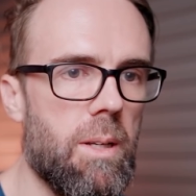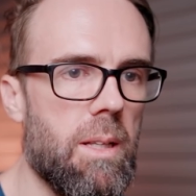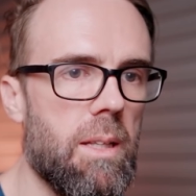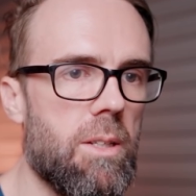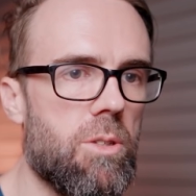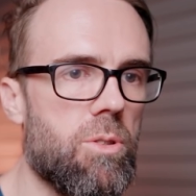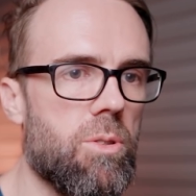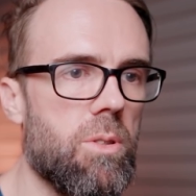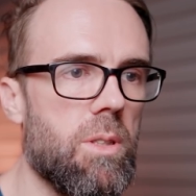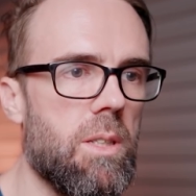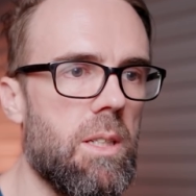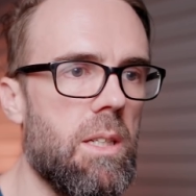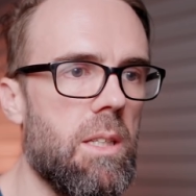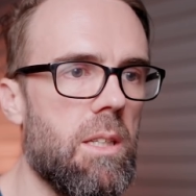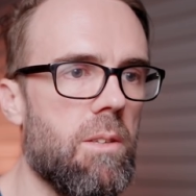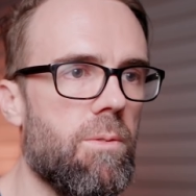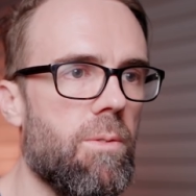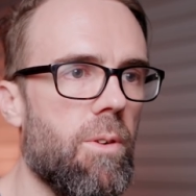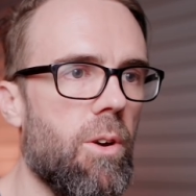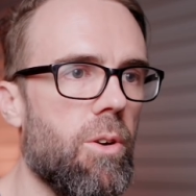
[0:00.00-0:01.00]
but literally
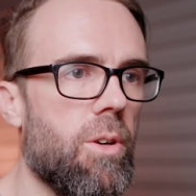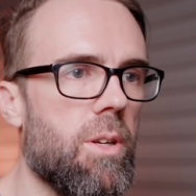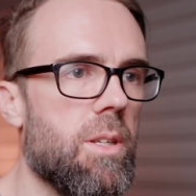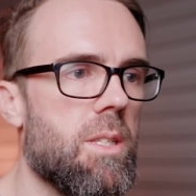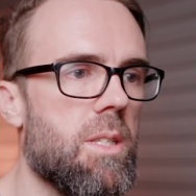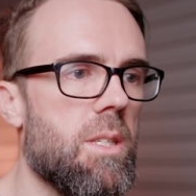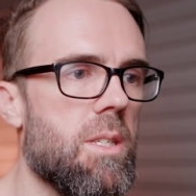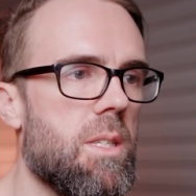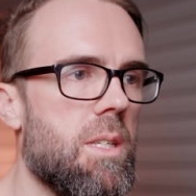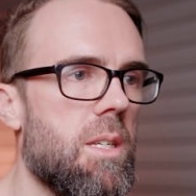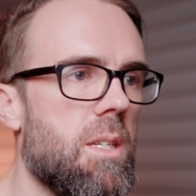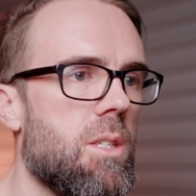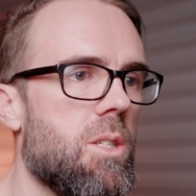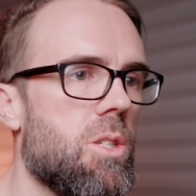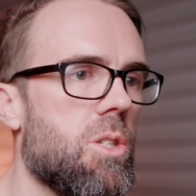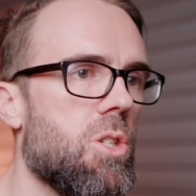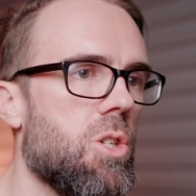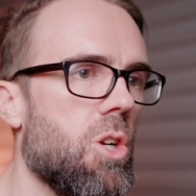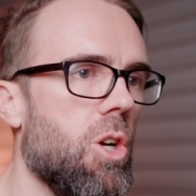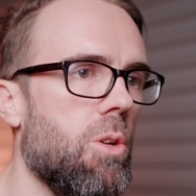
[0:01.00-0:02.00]
the focus
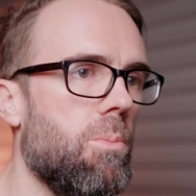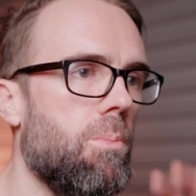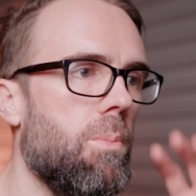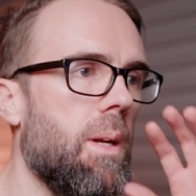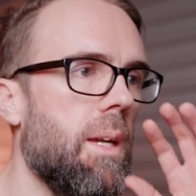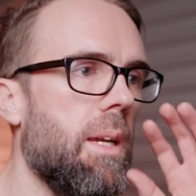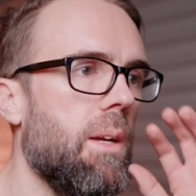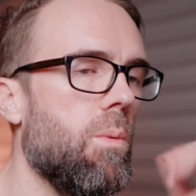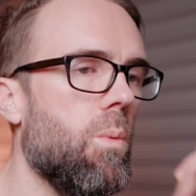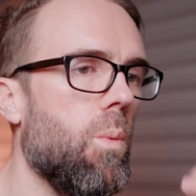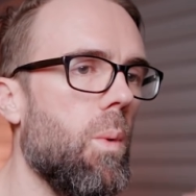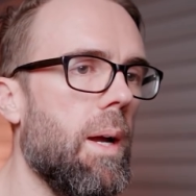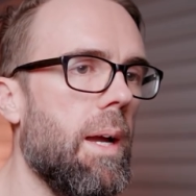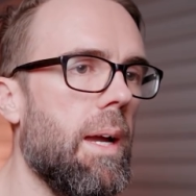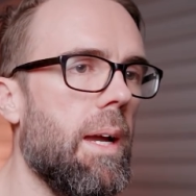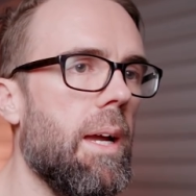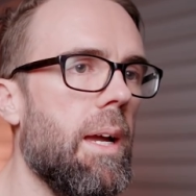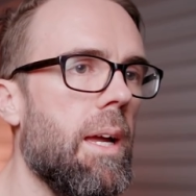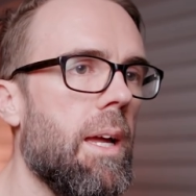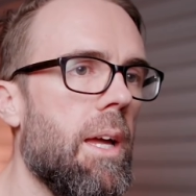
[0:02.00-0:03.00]
assist showed me
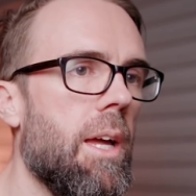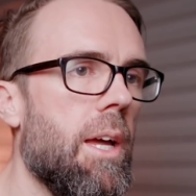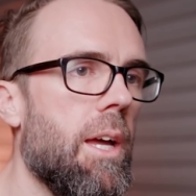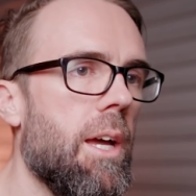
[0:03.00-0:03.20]
where